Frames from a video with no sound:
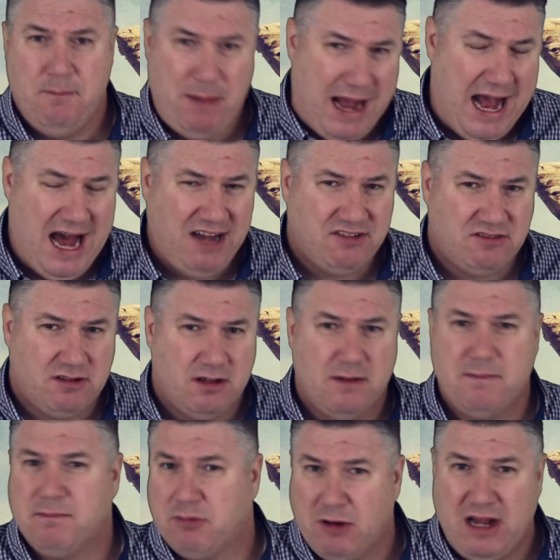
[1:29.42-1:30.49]
past,
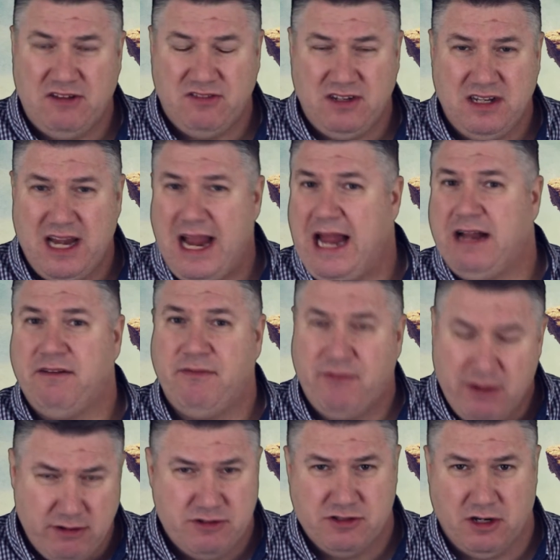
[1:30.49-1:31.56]
present, and
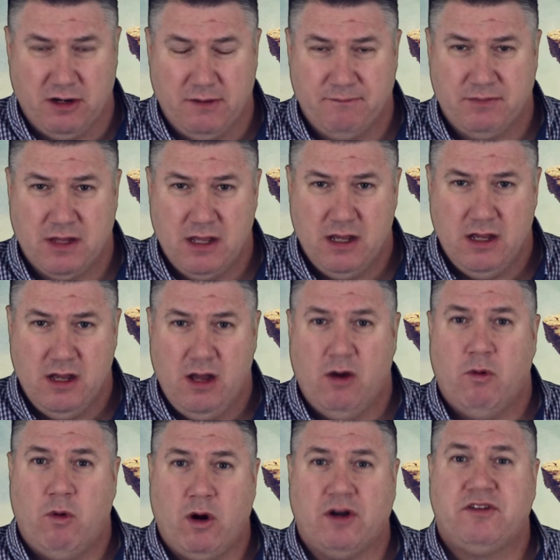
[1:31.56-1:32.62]
future,
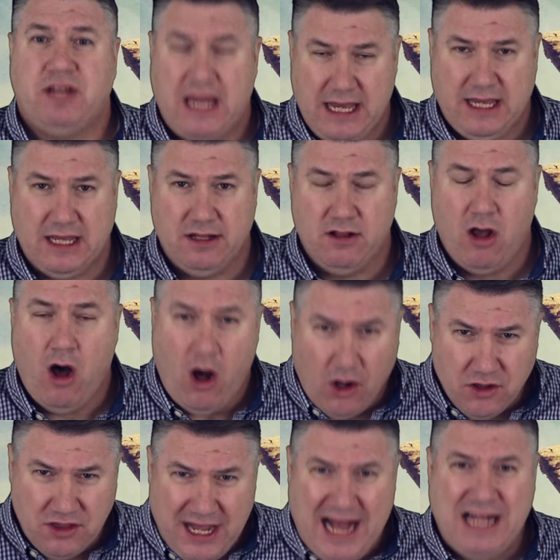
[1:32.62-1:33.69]
were taken
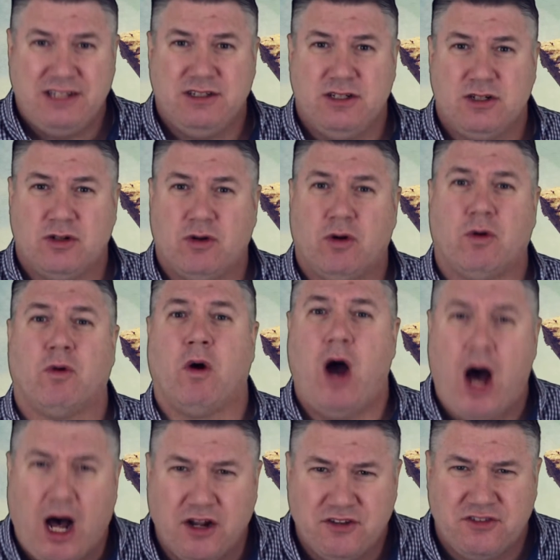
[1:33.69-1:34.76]
on that
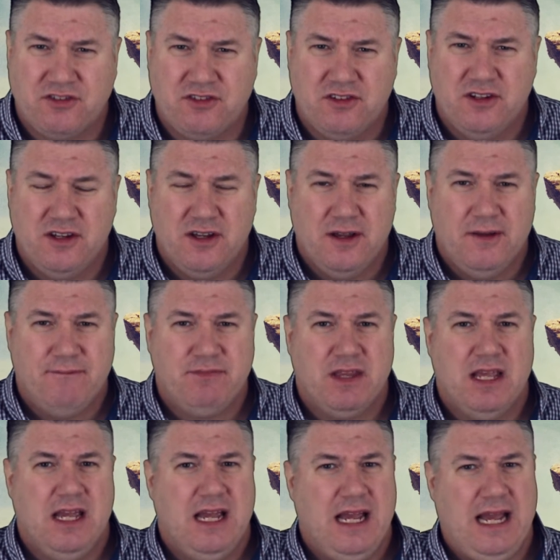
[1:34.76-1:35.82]
cross.
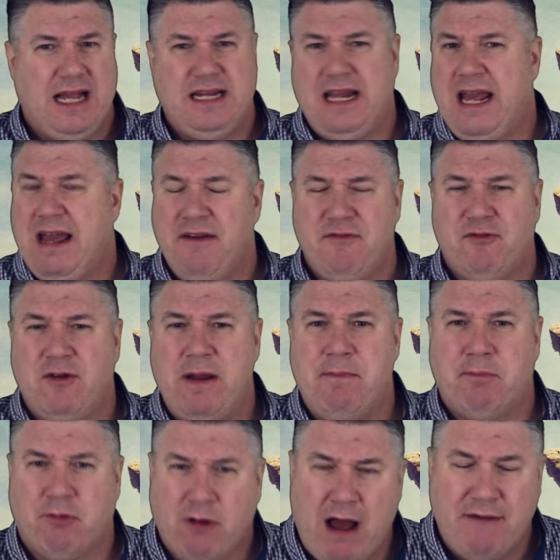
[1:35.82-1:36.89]
And every
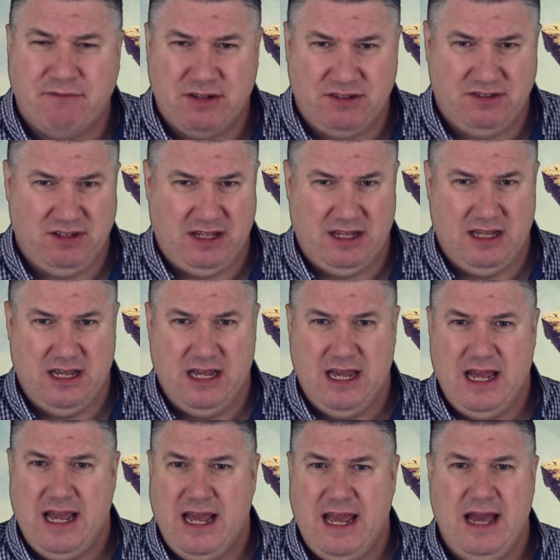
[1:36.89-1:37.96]
prophecy,
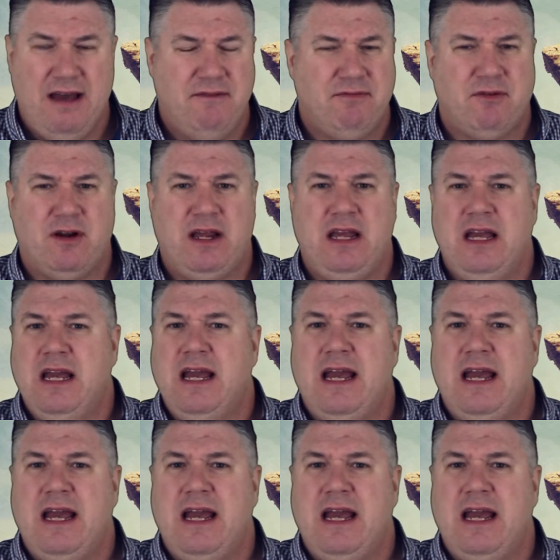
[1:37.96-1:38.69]
every